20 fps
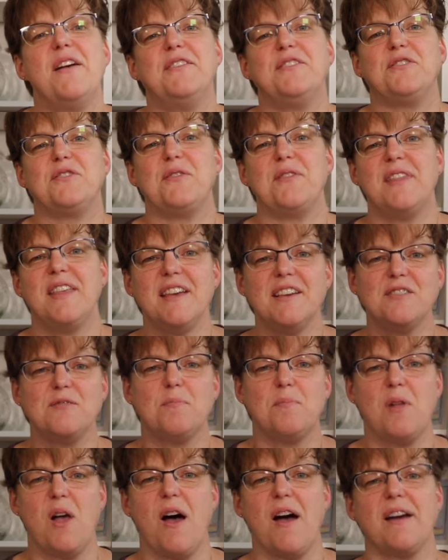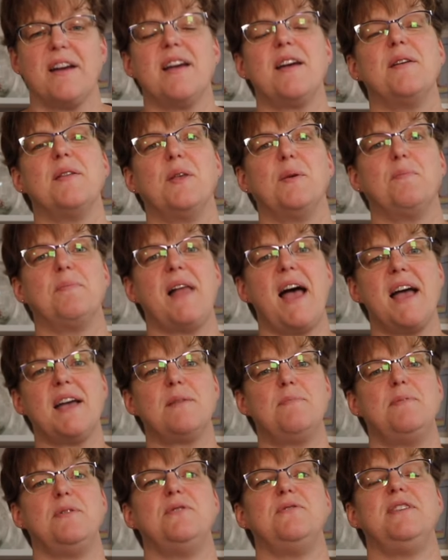So this block, the
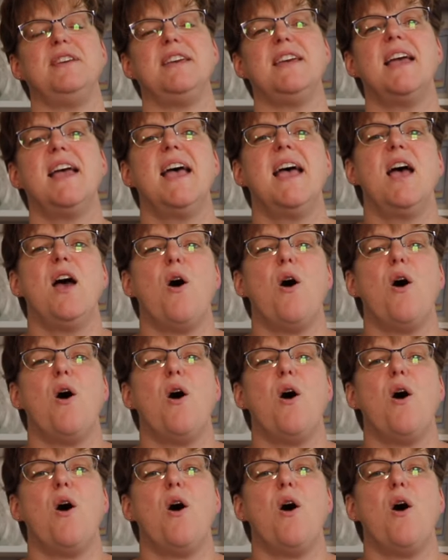Black Beauty,